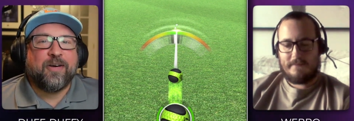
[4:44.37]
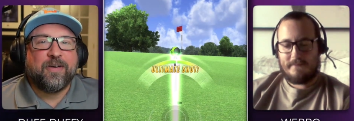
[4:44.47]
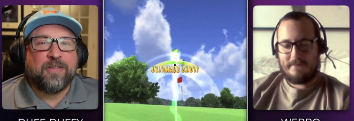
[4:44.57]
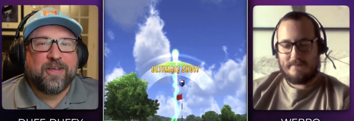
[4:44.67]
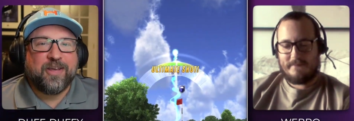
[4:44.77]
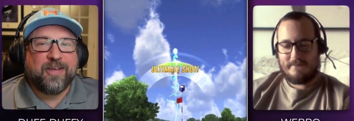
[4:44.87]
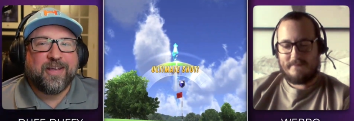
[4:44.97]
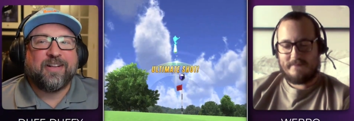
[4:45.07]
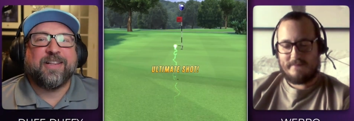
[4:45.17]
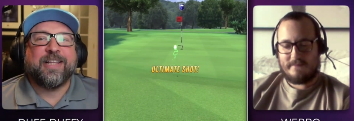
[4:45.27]
Speaker 1: the
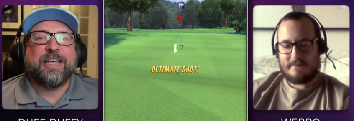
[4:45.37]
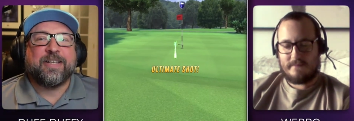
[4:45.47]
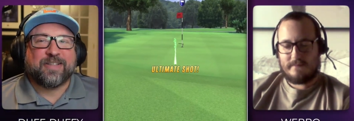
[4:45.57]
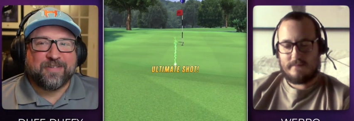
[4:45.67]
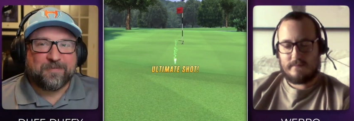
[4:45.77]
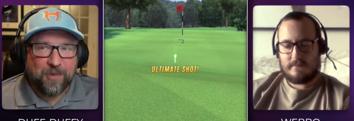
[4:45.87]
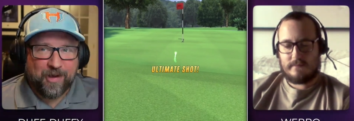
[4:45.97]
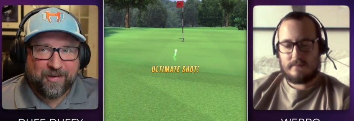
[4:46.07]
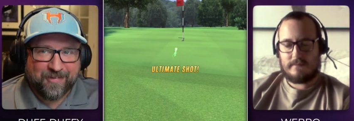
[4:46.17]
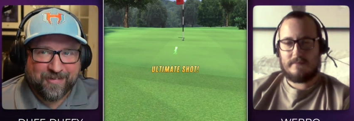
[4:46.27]
elite
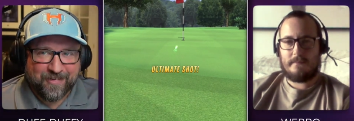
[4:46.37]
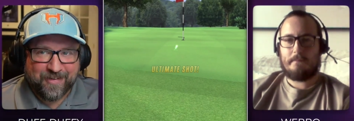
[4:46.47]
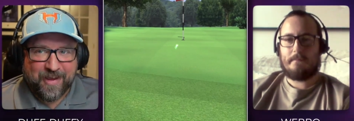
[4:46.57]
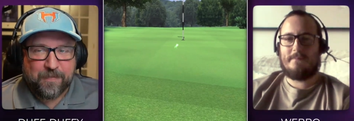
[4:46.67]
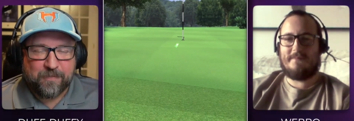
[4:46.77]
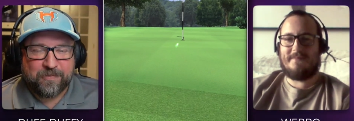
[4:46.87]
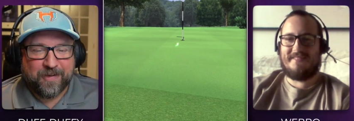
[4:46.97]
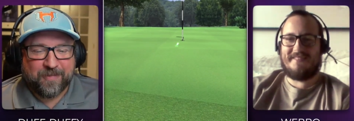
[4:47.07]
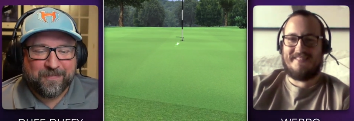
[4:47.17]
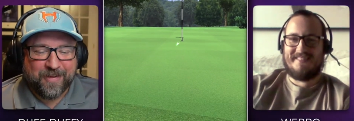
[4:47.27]
moniker came
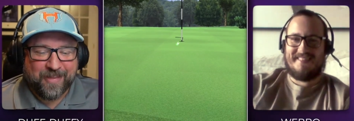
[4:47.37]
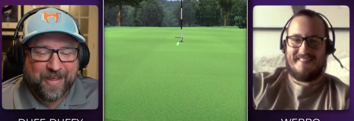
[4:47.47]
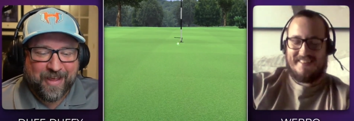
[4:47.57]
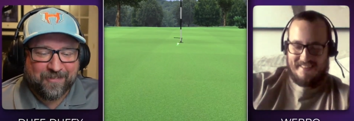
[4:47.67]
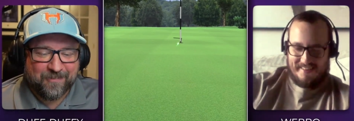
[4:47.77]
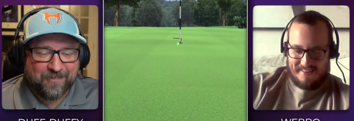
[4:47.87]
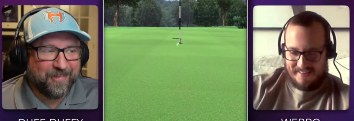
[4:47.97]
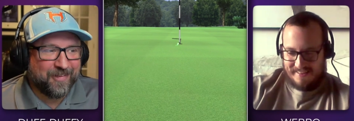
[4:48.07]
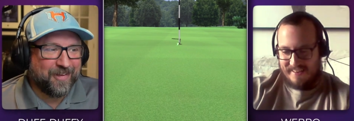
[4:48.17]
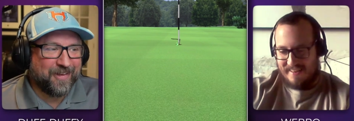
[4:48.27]
from and that whole
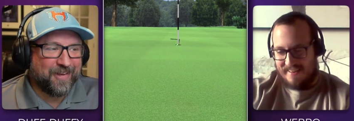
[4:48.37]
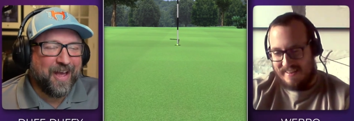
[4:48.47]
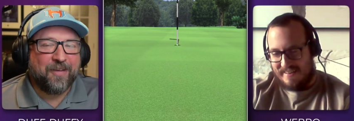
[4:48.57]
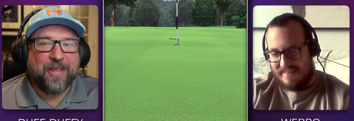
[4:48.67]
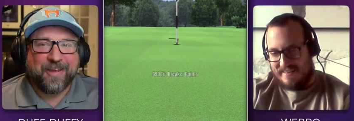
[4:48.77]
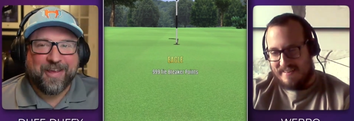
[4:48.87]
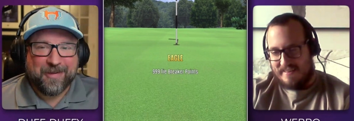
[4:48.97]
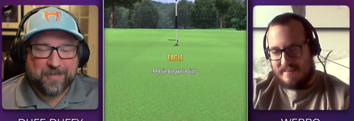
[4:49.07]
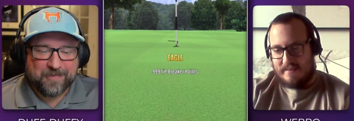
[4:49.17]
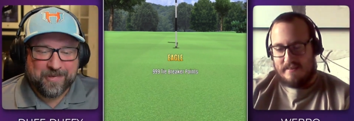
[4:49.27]
uh, how that came
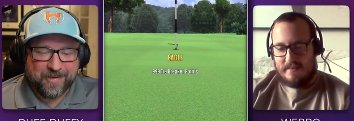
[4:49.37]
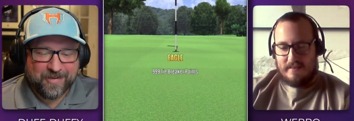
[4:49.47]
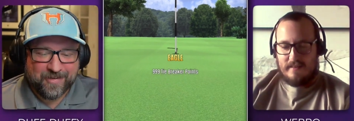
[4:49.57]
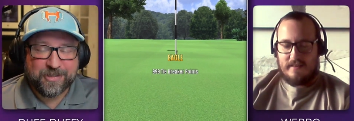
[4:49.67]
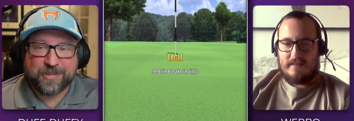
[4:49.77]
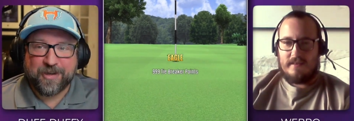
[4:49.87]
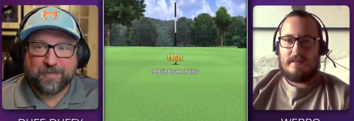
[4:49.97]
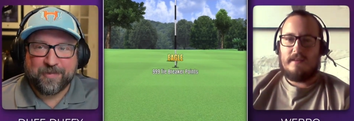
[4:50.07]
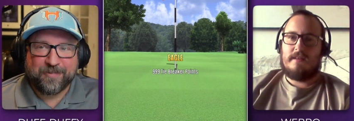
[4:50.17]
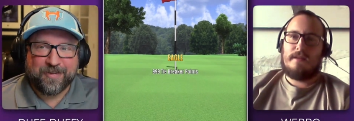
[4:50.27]
to be. Nice shot,
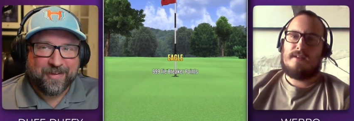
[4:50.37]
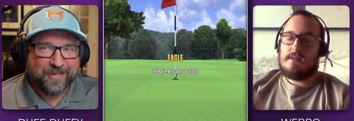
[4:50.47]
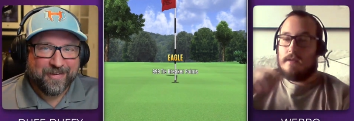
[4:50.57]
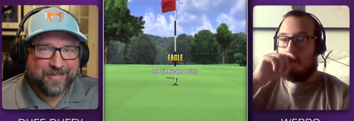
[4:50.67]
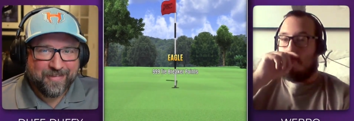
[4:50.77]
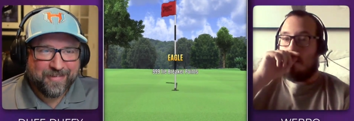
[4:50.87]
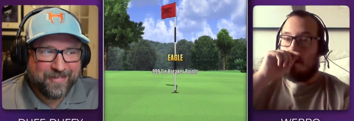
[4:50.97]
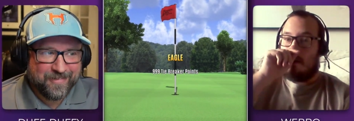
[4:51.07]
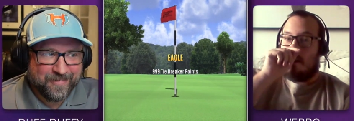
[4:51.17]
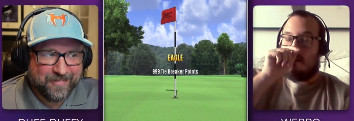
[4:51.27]
by
Speaker 2: the way.
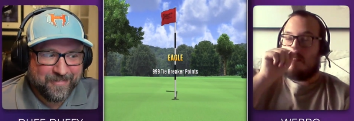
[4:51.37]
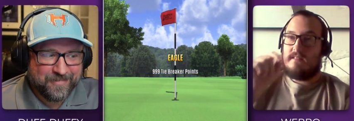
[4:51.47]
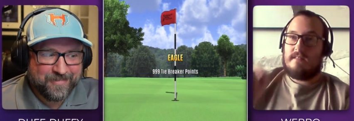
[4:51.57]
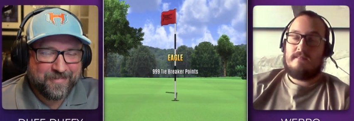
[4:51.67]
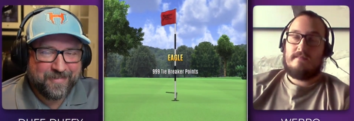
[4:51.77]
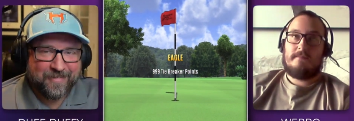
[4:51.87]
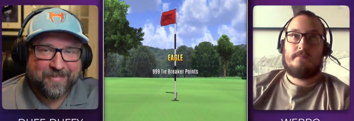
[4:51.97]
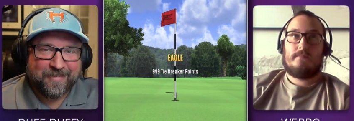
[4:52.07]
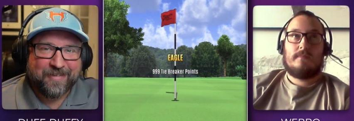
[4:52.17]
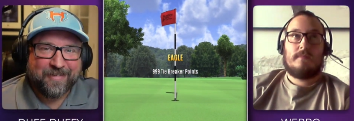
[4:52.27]
Uh,
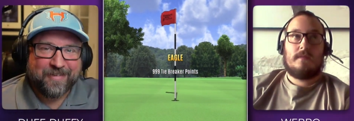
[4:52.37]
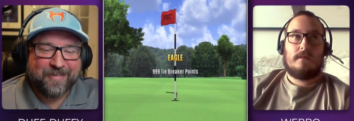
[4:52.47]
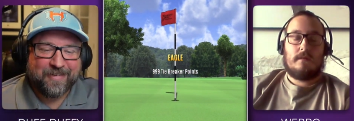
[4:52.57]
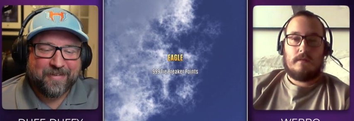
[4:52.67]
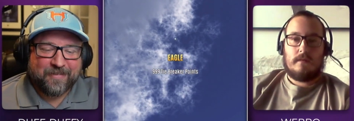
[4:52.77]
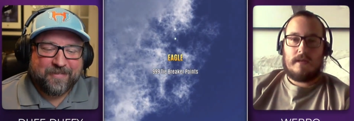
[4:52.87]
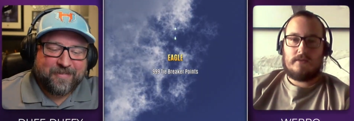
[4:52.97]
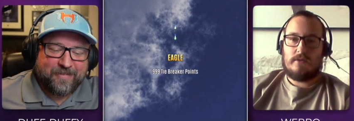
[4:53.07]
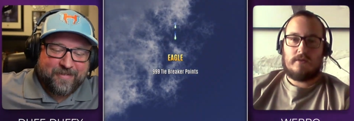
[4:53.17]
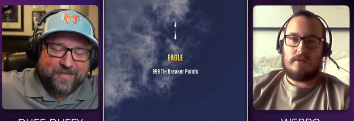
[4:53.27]

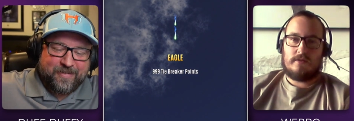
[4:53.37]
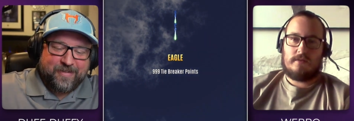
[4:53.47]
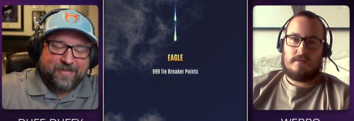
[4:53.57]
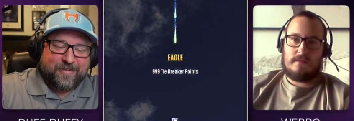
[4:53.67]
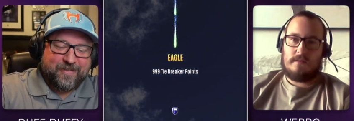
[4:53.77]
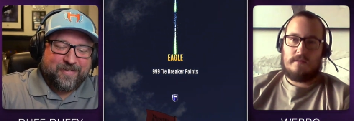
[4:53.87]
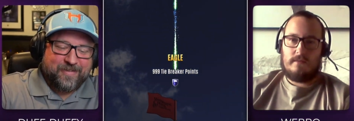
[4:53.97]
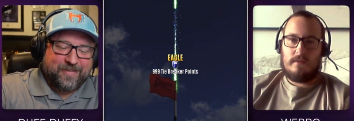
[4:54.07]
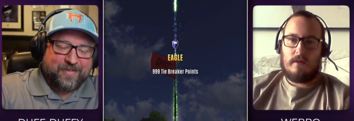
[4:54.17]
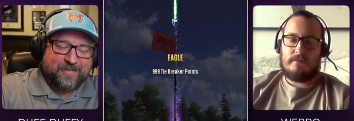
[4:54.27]
that's just because
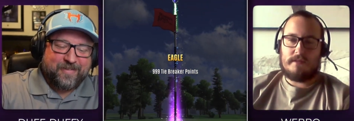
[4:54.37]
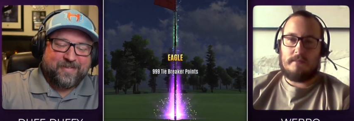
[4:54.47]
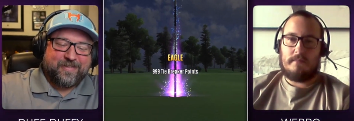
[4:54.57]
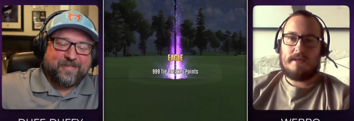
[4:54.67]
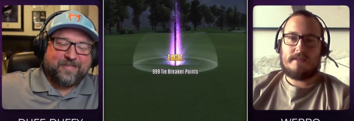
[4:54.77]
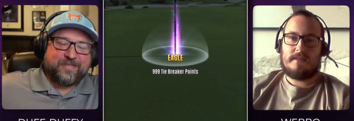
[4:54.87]
we're obviously best.